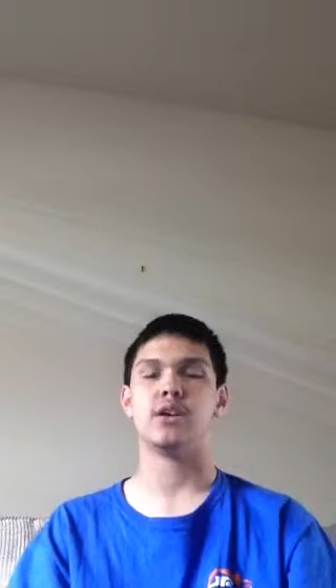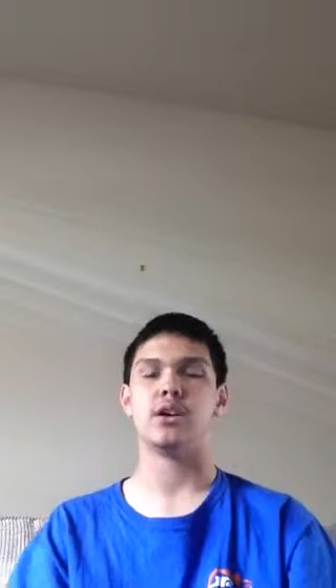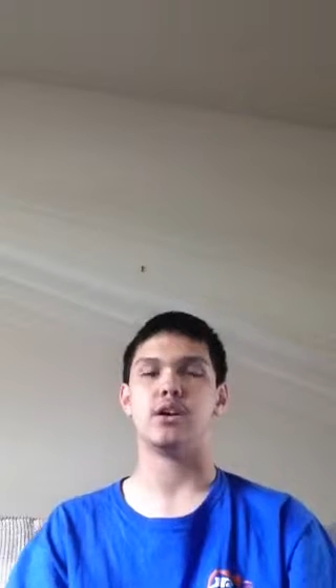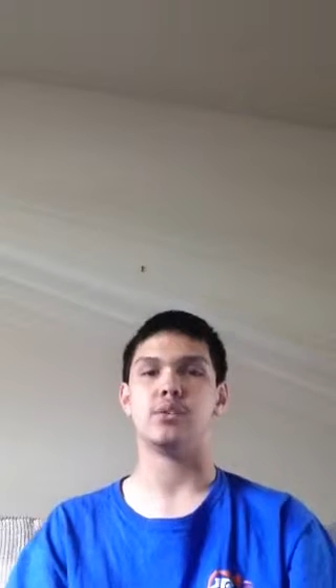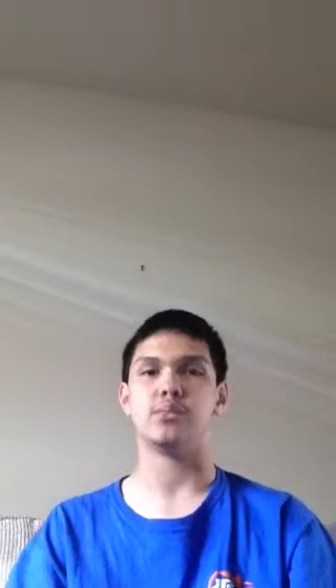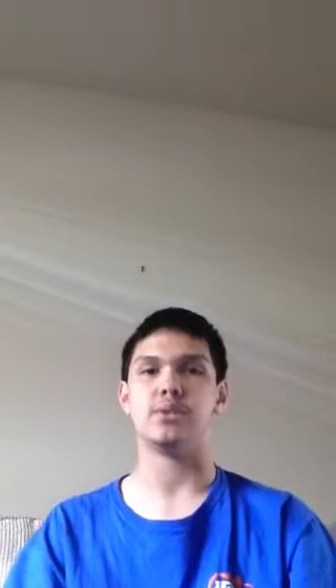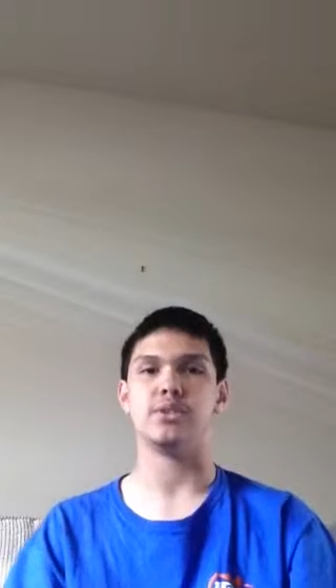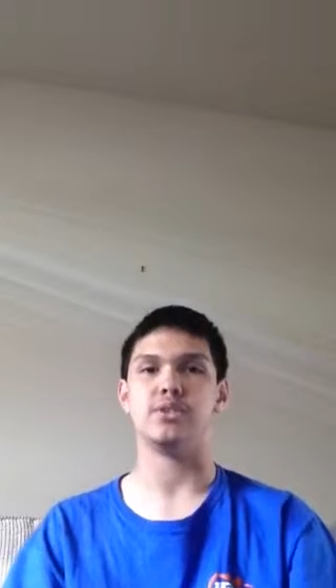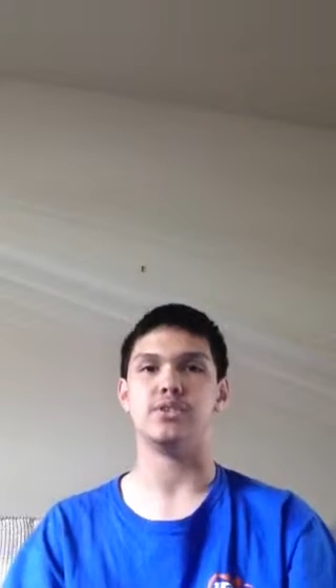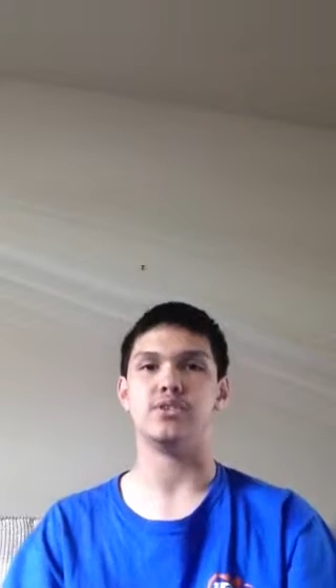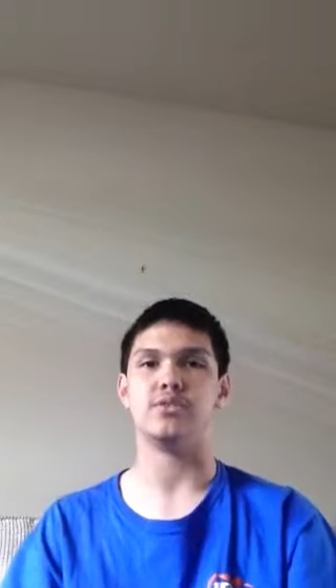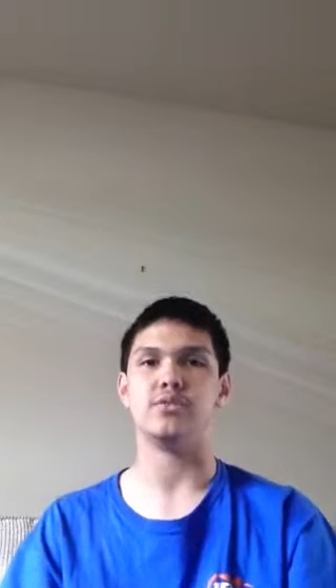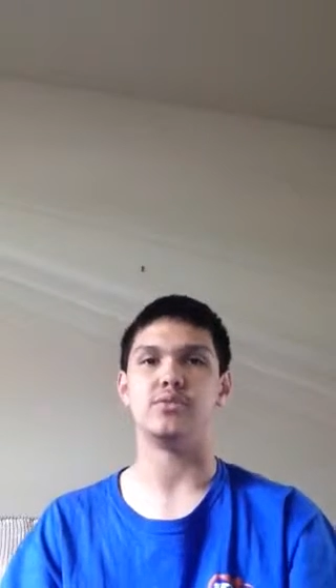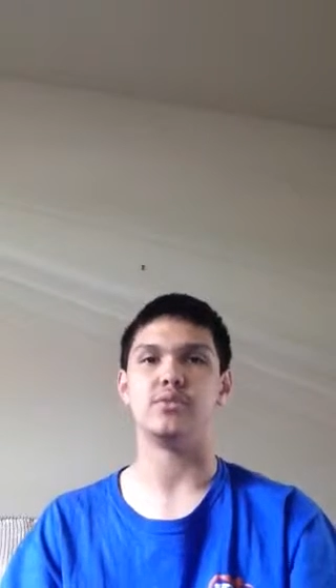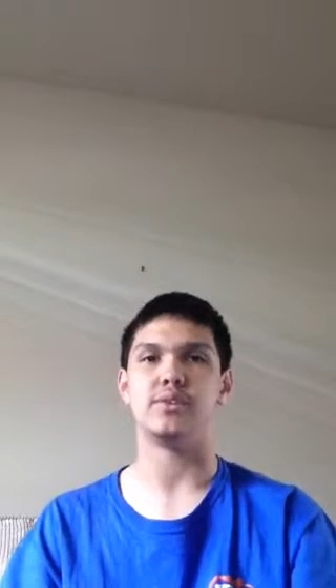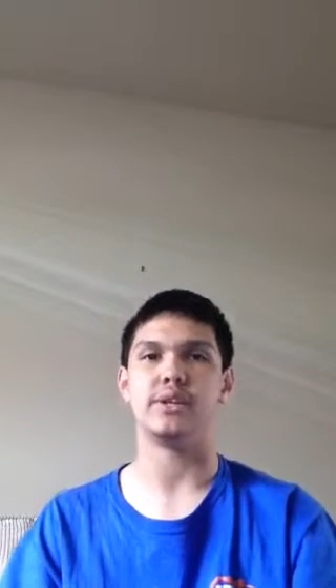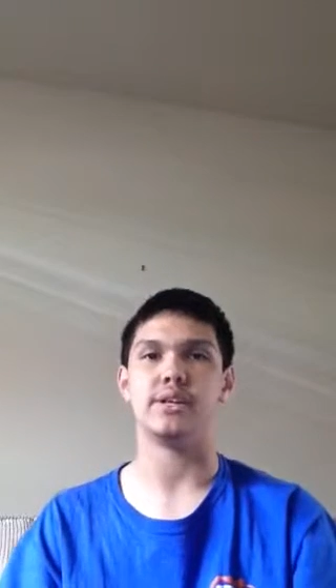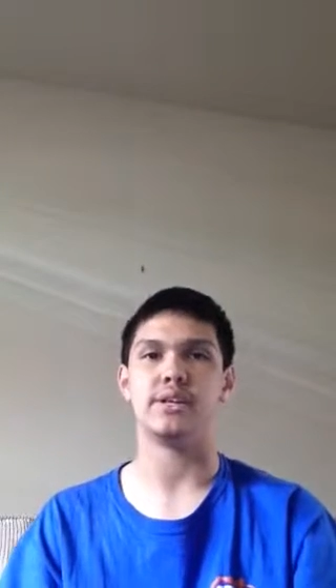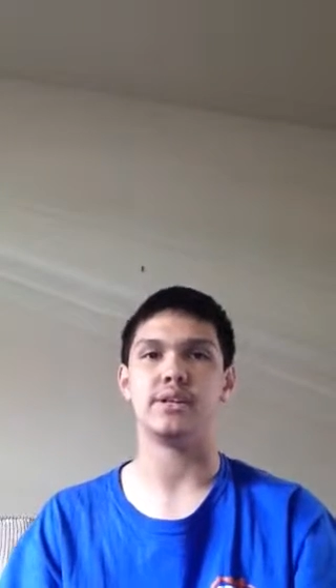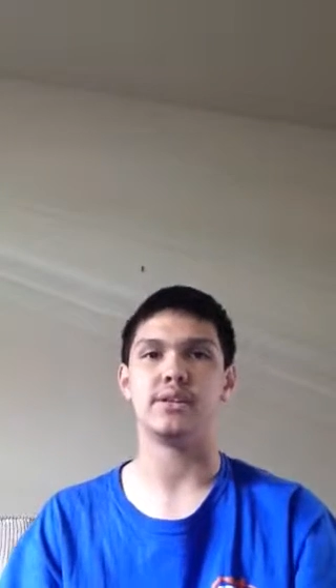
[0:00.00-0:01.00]
I'll be
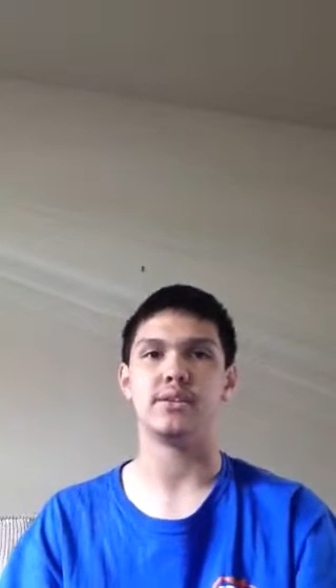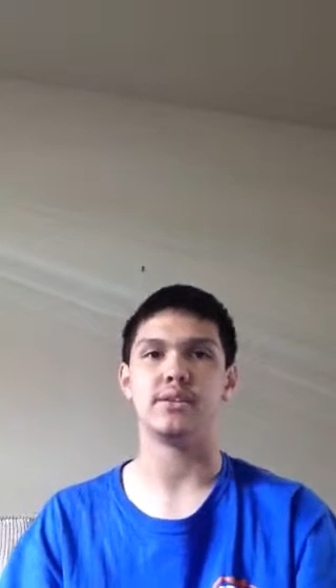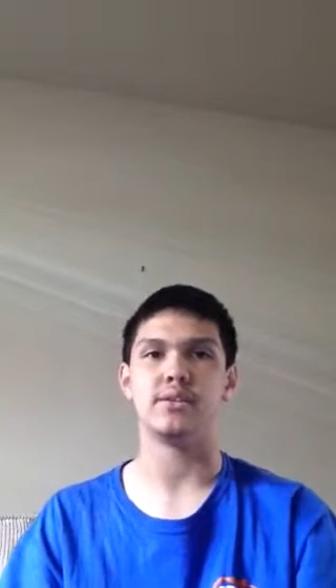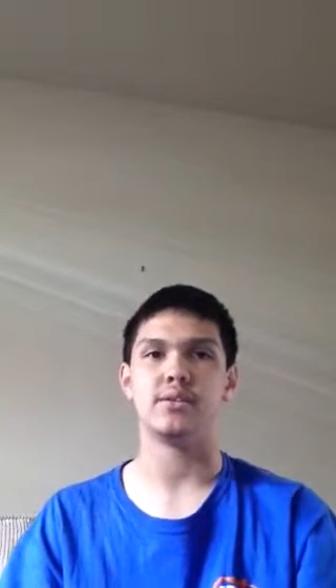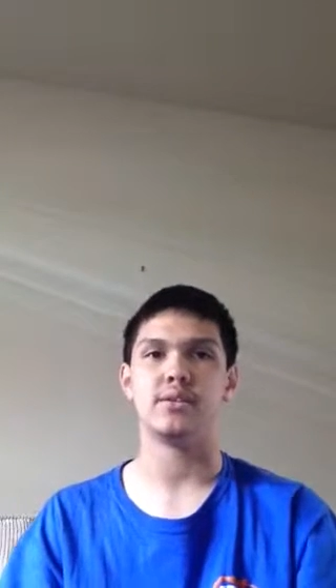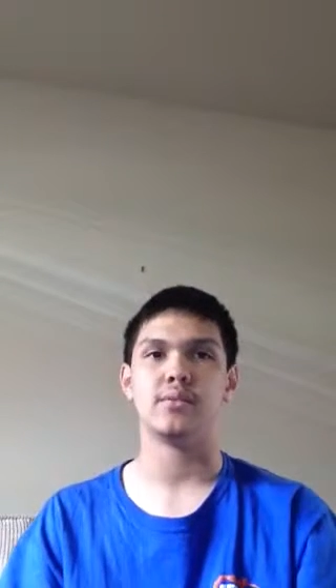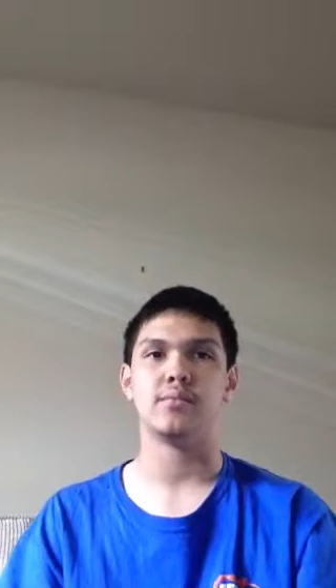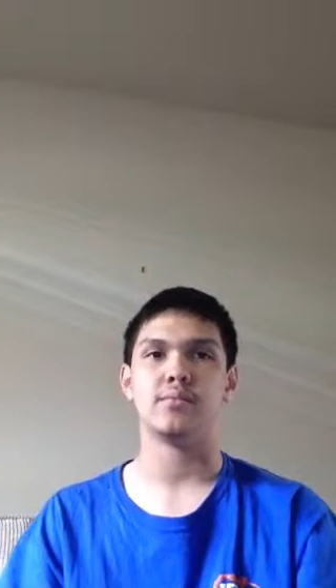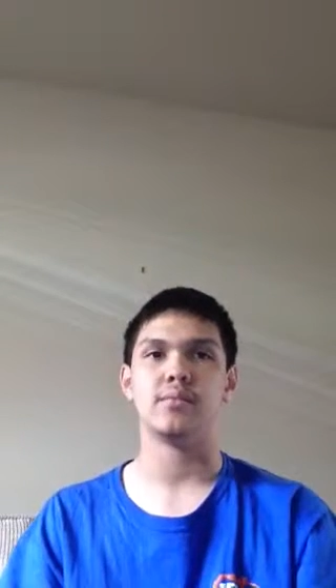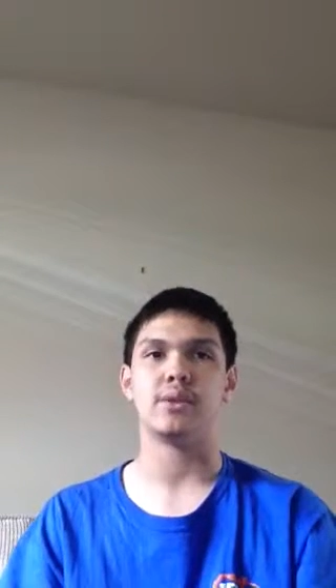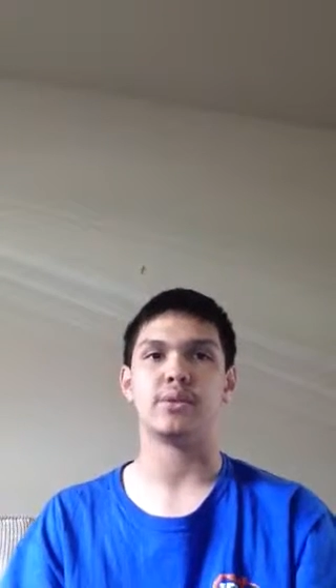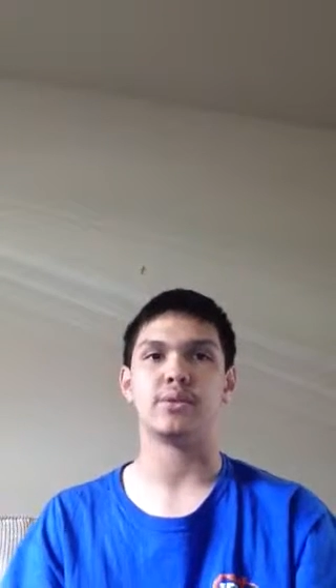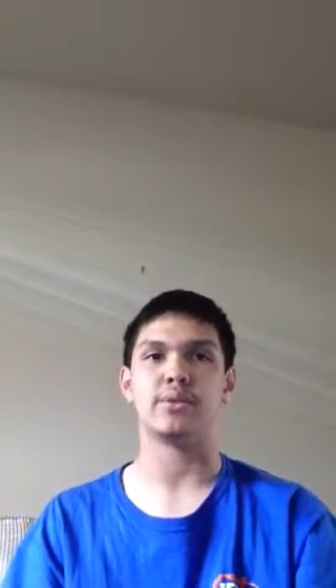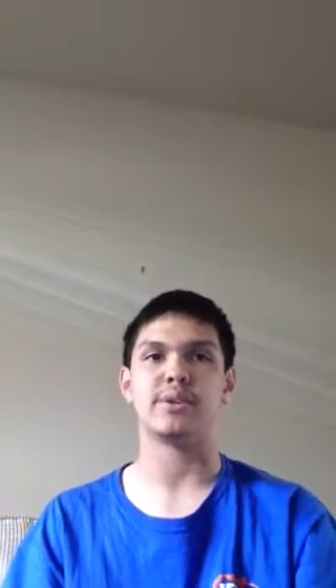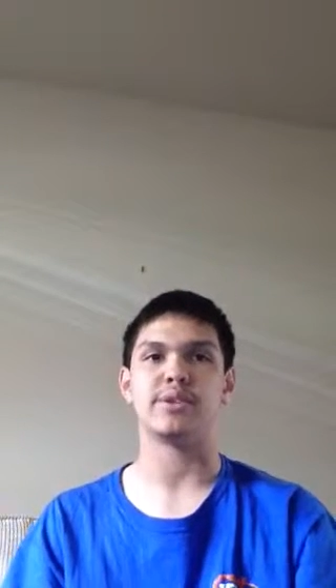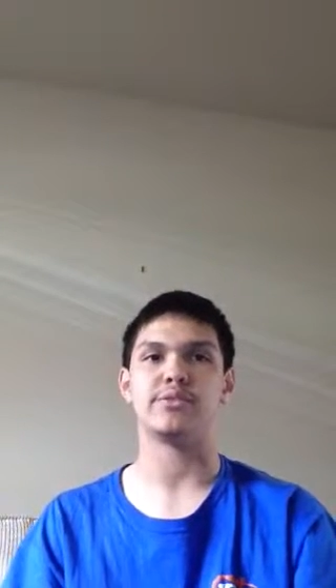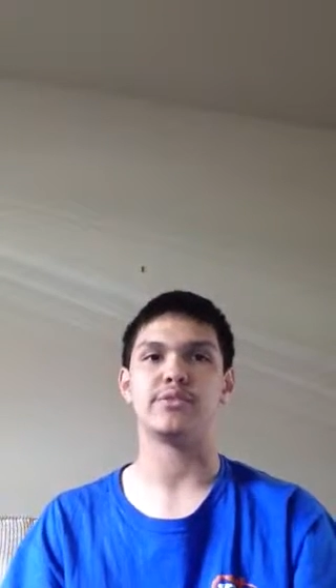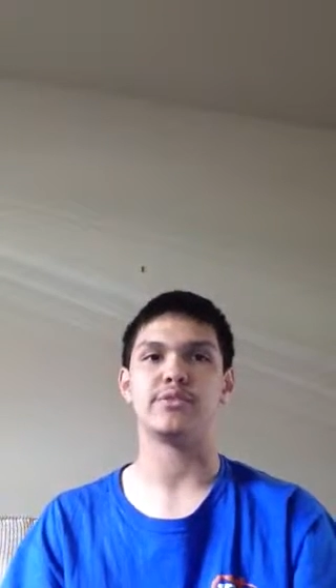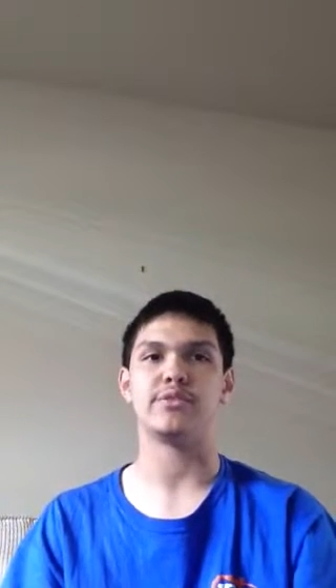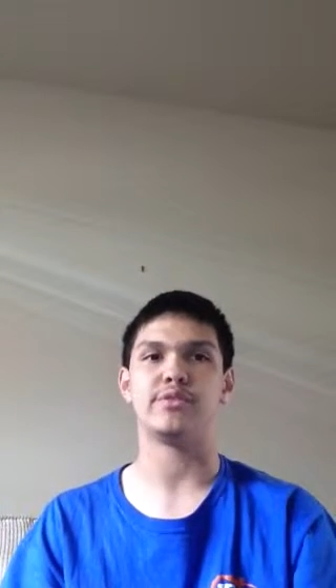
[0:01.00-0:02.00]
doing my
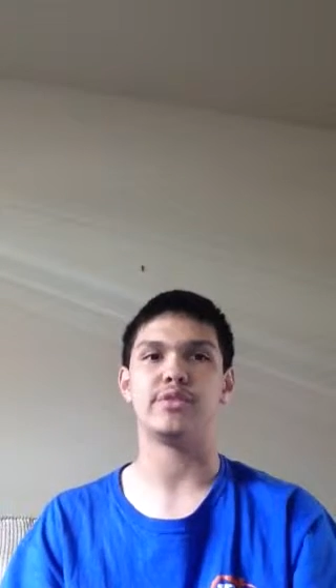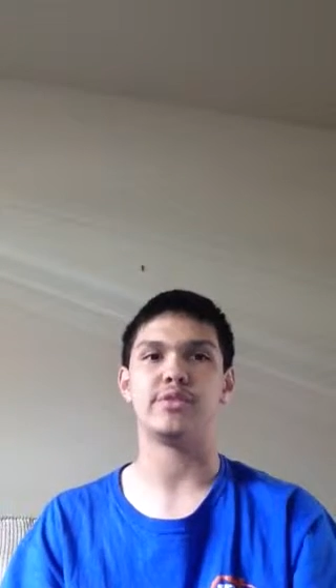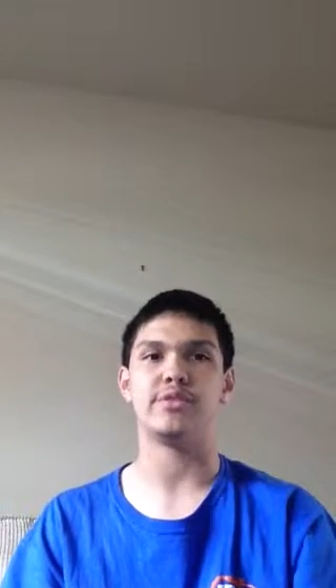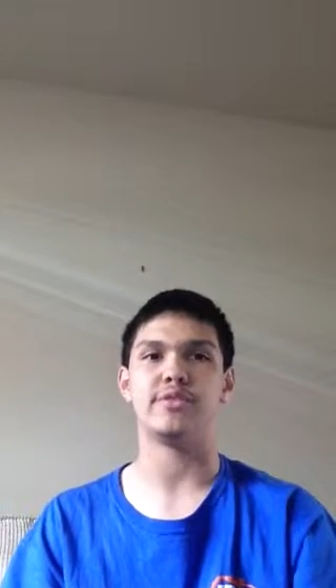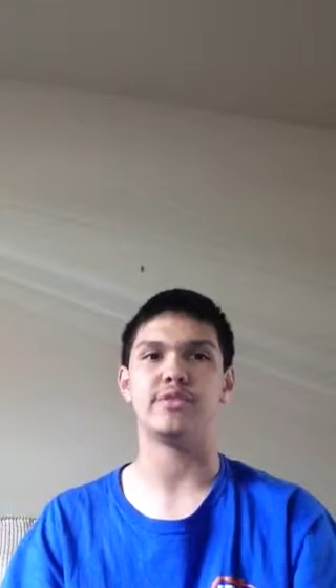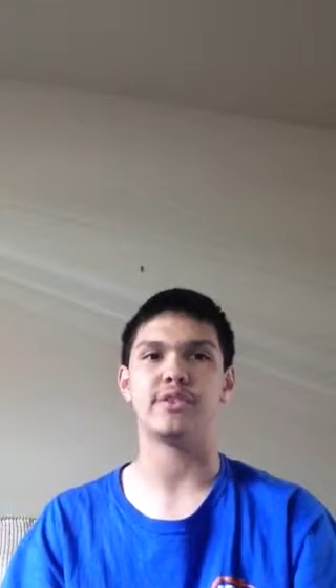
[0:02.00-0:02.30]
race review